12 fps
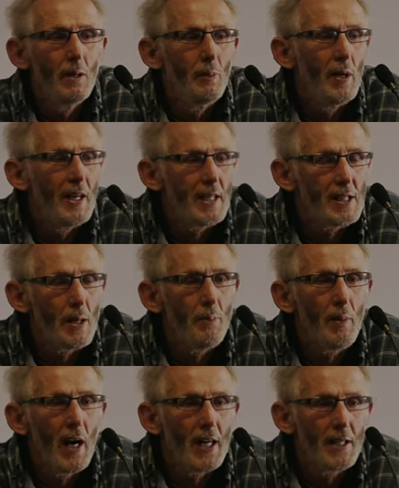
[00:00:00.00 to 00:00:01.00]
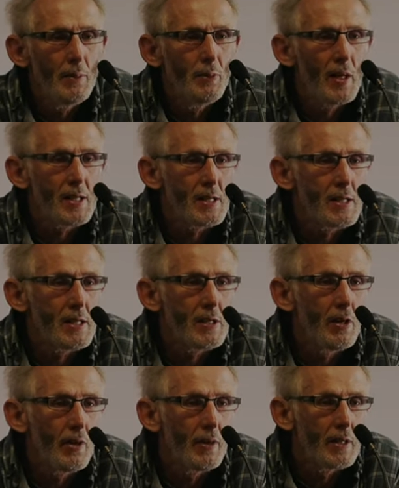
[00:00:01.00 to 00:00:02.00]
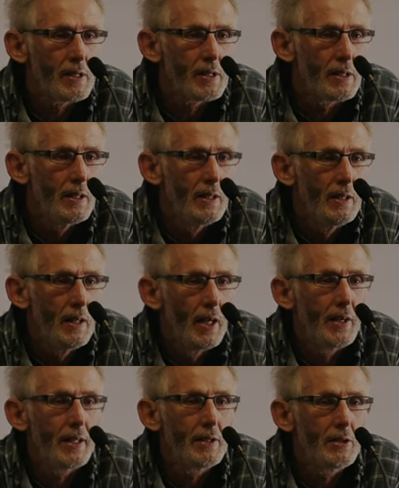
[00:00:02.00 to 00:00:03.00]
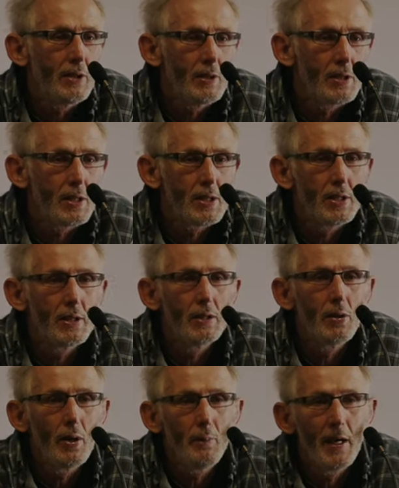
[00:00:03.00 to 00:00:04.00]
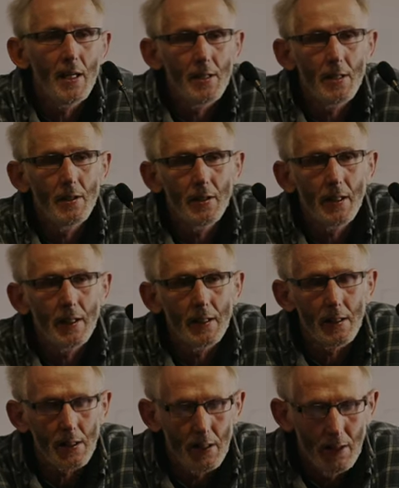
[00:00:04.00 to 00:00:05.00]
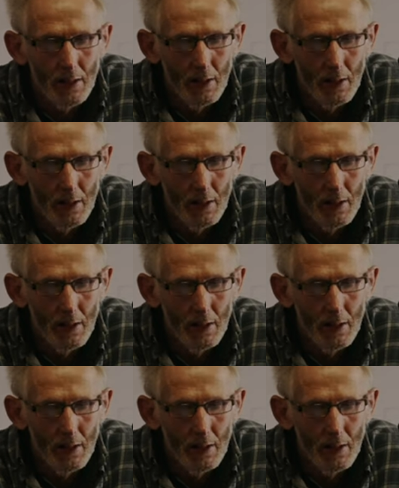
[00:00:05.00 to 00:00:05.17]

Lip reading: But his abiding presence is on us. And he can use us to do amazing things.